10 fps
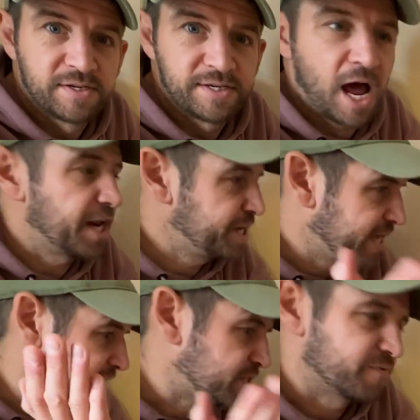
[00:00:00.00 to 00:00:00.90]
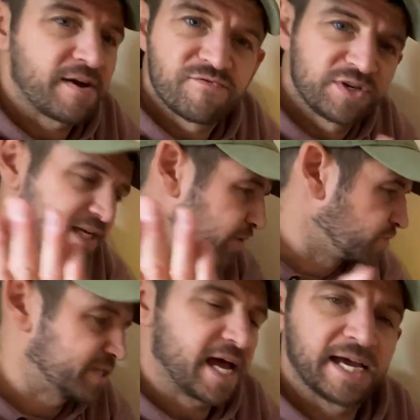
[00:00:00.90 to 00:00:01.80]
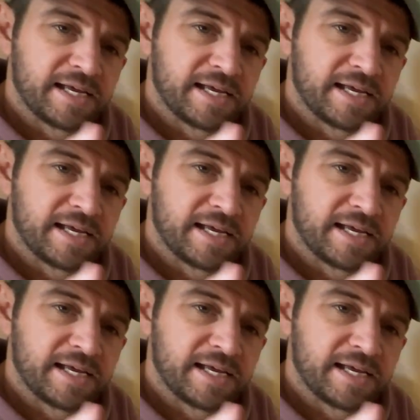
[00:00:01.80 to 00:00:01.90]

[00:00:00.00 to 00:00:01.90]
9 years of every single day,